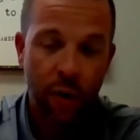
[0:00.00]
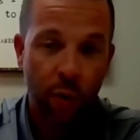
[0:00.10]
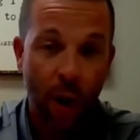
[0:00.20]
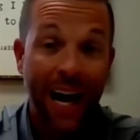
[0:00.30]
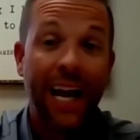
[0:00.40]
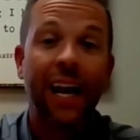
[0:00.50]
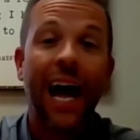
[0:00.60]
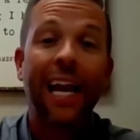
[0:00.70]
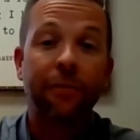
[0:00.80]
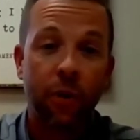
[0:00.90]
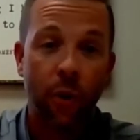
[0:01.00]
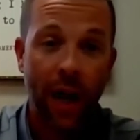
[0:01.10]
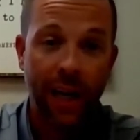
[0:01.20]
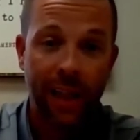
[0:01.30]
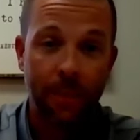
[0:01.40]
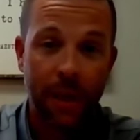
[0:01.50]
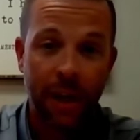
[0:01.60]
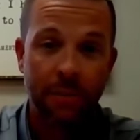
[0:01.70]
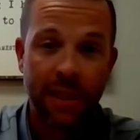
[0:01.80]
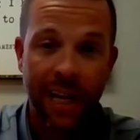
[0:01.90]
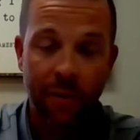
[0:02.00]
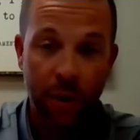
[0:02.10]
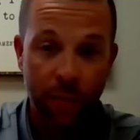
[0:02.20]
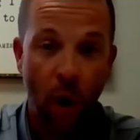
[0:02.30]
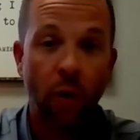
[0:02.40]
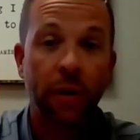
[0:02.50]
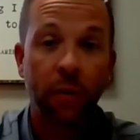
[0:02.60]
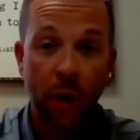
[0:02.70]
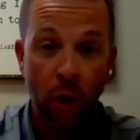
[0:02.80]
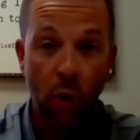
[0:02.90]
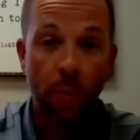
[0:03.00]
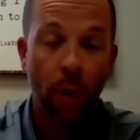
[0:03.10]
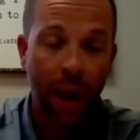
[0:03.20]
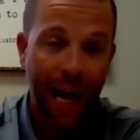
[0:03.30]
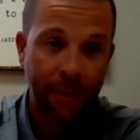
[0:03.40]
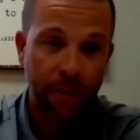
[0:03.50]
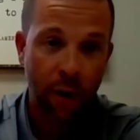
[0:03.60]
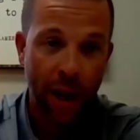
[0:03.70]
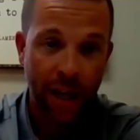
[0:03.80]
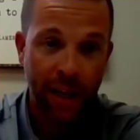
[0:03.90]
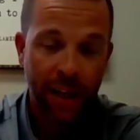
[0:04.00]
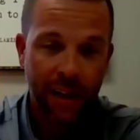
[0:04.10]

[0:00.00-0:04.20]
write a line of credit that becomes a revolving renewable line of credit